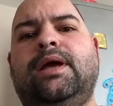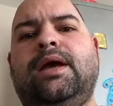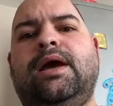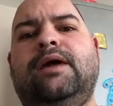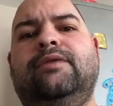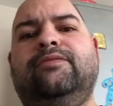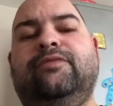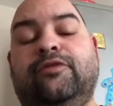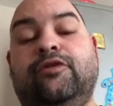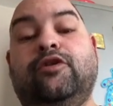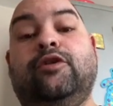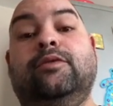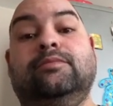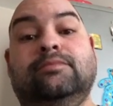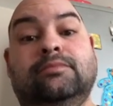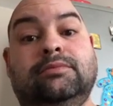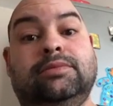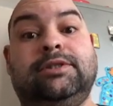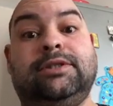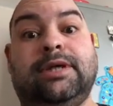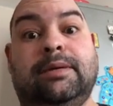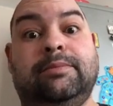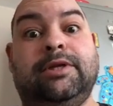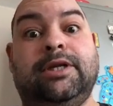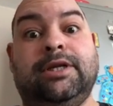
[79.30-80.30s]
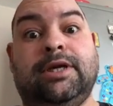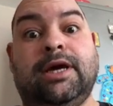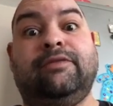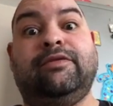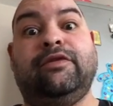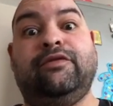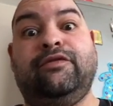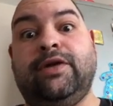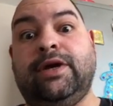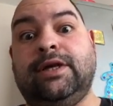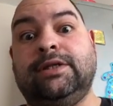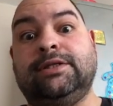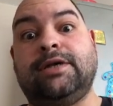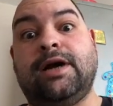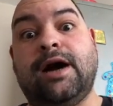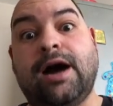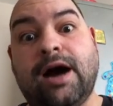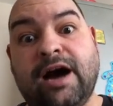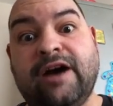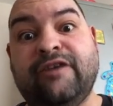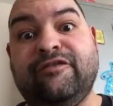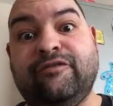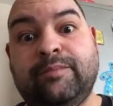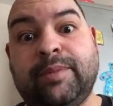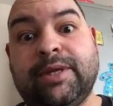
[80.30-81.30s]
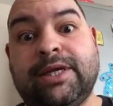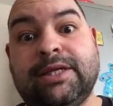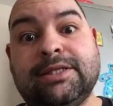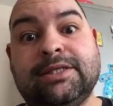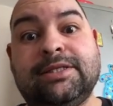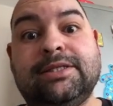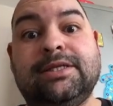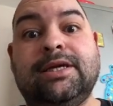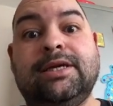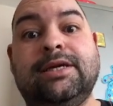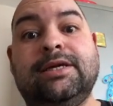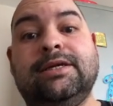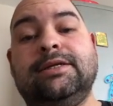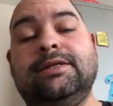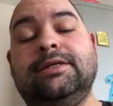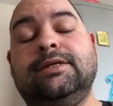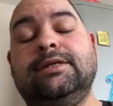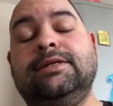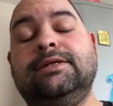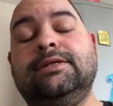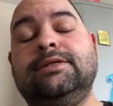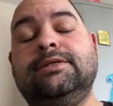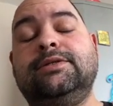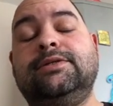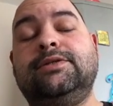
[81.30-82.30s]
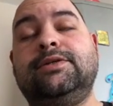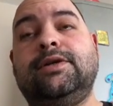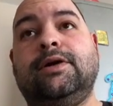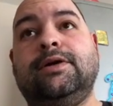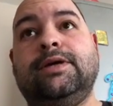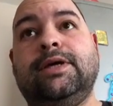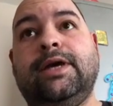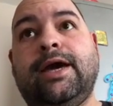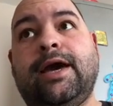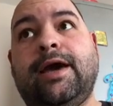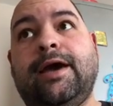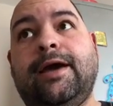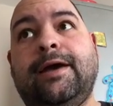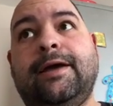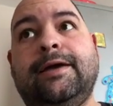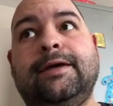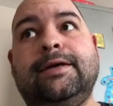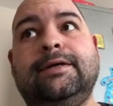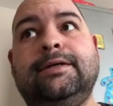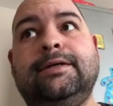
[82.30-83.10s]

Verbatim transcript: and from some of the other things I've been seeing. So, yeah.